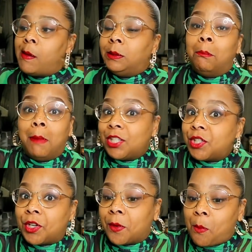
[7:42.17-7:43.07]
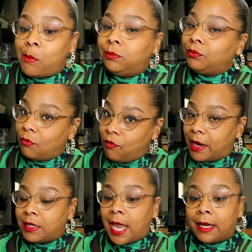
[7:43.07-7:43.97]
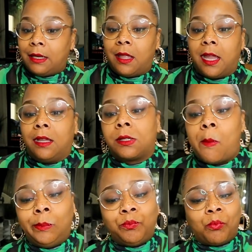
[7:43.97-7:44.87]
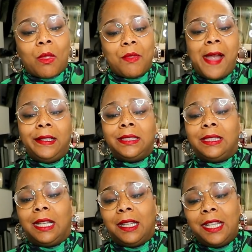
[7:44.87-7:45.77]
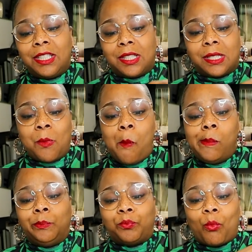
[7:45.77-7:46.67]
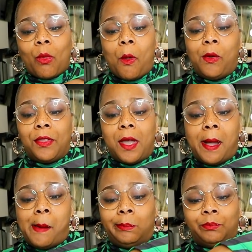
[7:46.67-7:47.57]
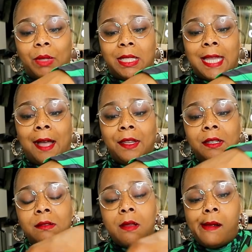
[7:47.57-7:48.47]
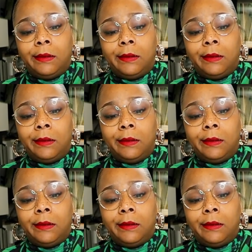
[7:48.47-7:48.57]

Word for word: mustard, very tangy things. That is delicious with um Italian